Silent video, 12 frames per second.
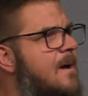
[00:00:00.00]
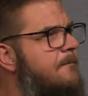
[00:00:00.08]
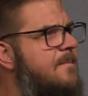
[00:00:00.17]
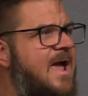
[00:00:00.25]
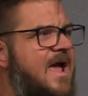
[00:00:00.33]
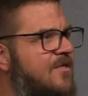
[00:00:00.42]

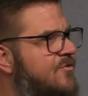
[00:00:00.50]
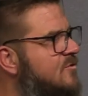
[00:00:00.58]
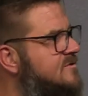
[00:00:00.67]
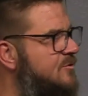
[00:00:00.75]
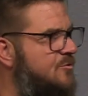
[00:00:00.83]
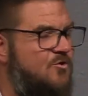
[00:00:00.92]
man,
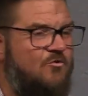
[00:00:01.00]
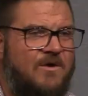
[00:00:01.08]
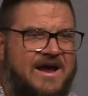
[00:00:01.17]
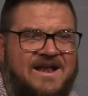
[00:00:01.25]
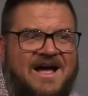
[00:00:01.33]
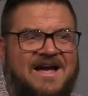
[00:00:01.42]
those are
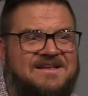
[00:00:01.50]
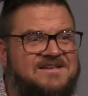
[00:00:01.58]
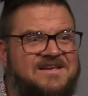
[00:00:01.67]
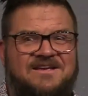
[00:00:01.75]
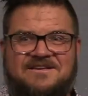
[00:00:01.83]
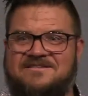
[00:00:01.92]
great
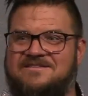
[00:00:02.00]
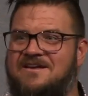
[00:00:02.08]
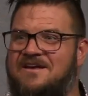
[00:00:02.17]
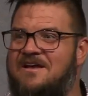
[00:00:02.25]
ideas.